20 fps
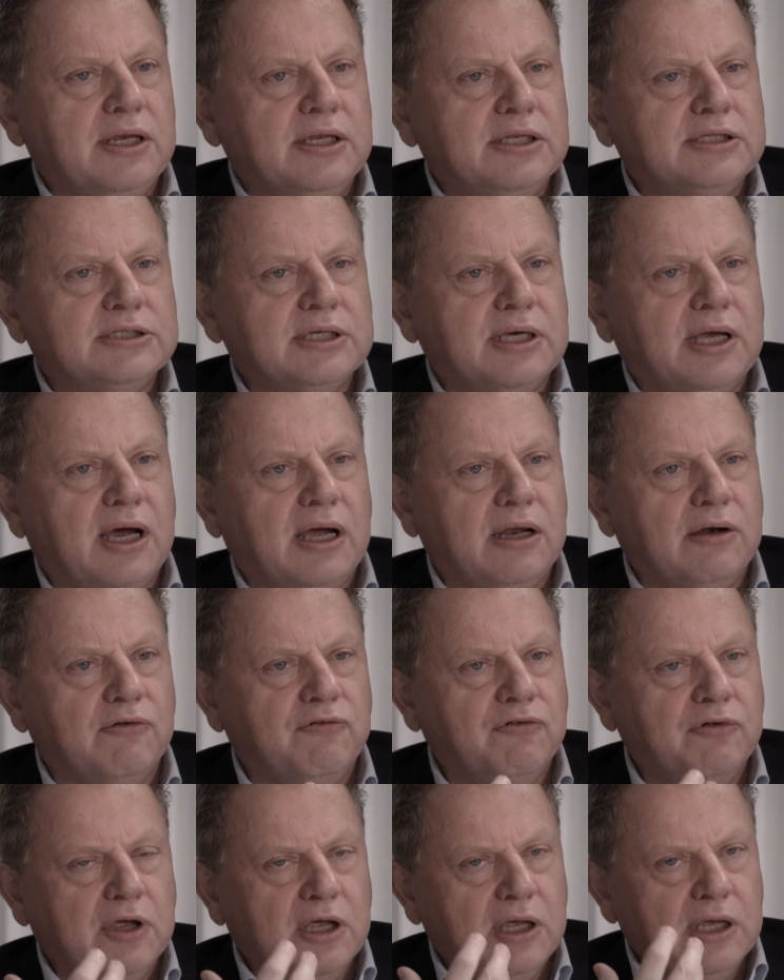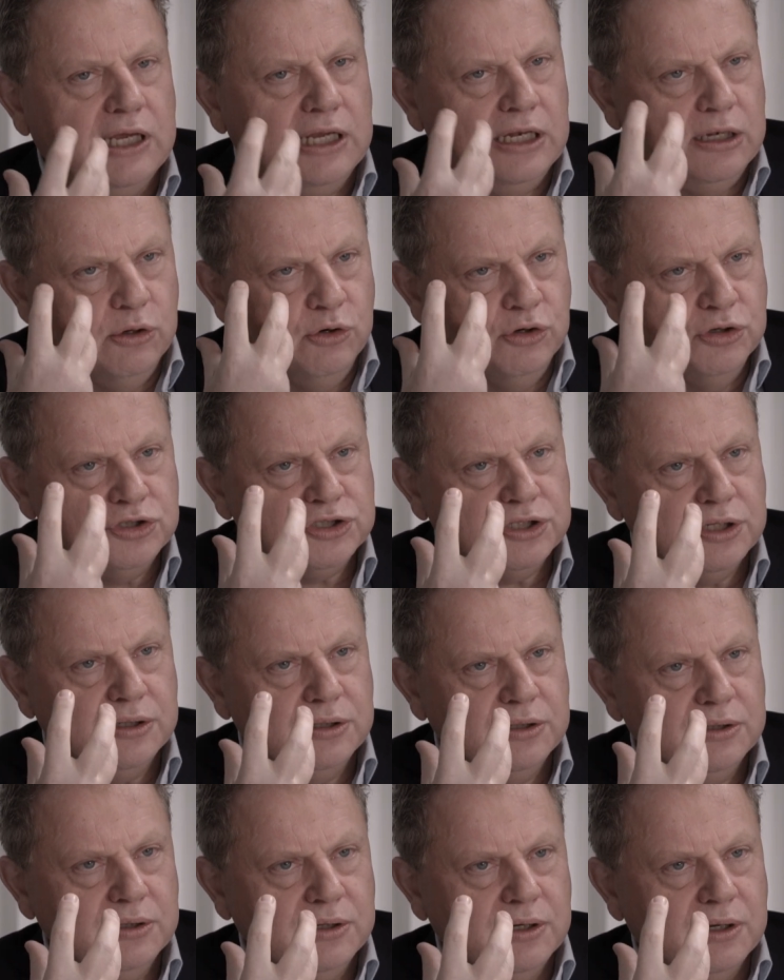that it's a kind of
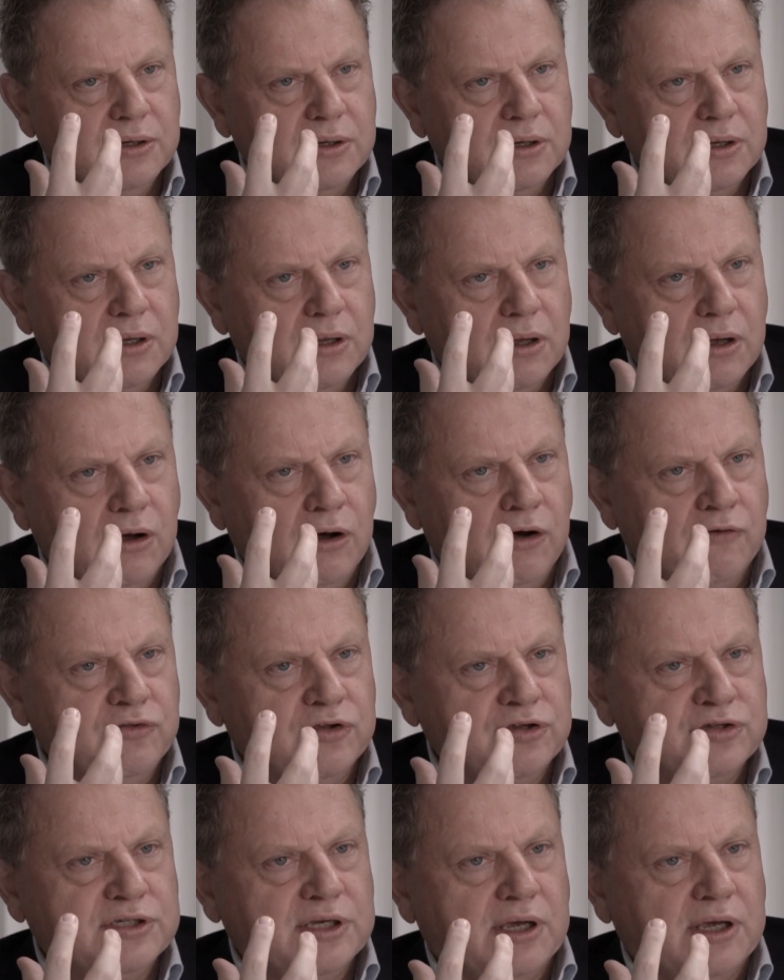illusion of the